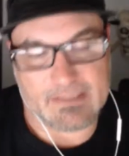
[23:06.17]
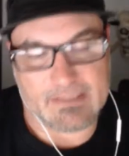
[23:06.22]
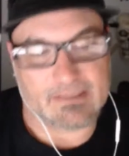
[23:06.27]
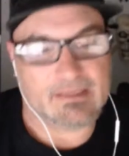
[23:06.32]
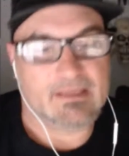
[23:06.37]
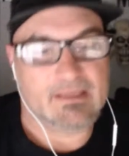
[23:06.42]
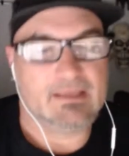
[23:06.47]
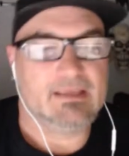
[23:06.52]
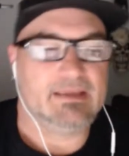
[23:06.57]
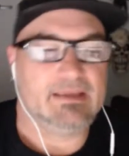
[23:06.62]

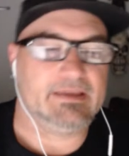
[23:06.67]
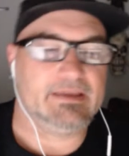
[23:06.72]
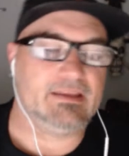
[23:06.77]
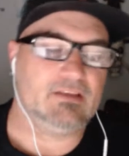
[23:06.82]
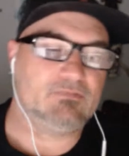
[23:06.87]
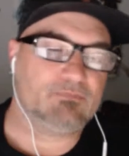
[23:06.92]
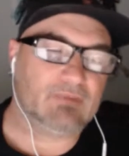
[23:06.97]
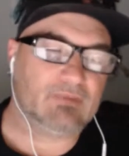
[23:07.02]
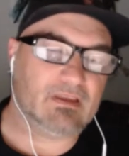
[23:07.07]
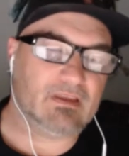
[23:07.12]
And
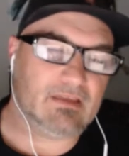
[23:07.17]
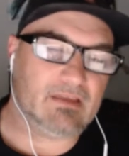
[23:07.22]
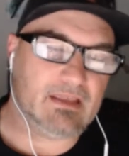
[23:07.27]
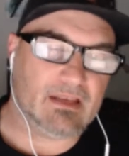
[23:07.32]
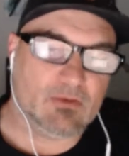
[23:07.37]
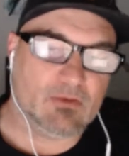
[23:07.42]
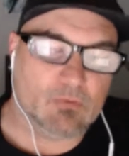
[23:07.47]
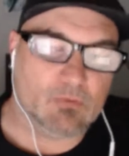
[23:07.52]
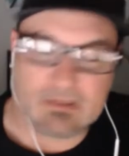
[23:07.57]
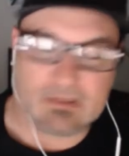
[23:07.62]
if
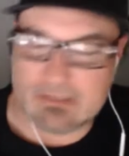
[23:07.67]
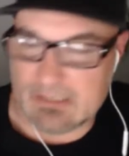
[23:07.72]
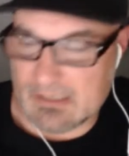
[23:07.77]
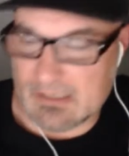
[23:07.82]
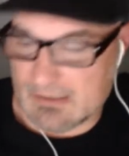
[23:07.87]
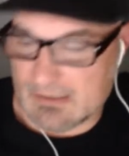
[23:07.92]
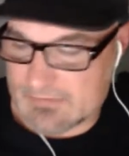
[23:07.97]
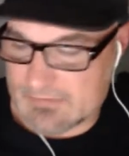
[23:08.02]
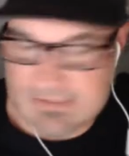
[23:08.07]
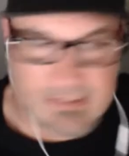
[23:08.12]
anyone, like,
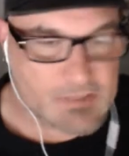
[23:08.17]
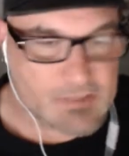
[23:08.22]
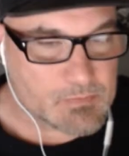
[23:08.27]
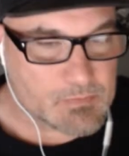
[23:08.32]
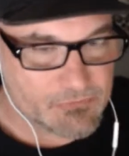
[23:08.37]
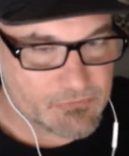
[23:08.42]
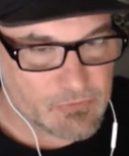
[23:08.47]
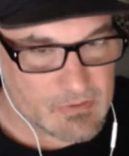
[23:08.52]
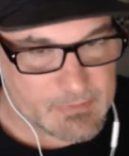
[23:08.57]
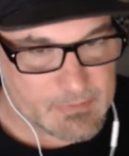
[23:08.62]
and I've said this
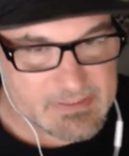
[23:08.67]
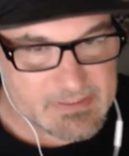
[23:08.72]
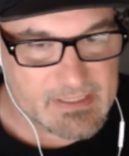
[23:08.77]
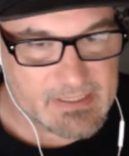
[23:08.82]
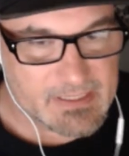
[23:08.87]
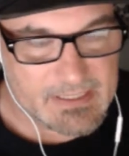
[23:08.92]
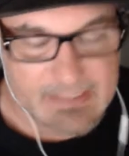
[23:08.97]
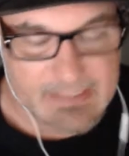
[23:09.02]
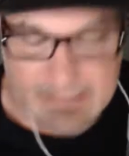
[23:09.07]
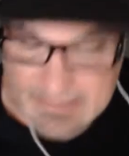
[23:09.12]
before and I'm going to
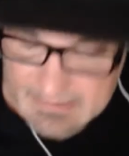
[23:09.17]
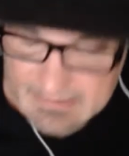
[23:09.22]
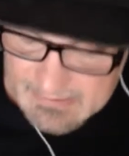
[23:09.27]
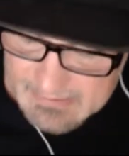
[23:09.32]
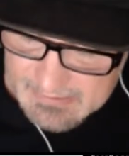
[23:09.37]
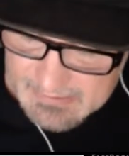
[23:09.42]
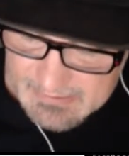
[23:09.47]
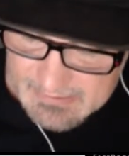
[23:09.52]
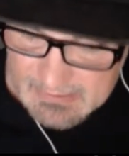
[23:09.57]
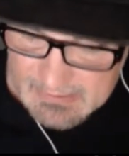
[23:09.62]
say it again,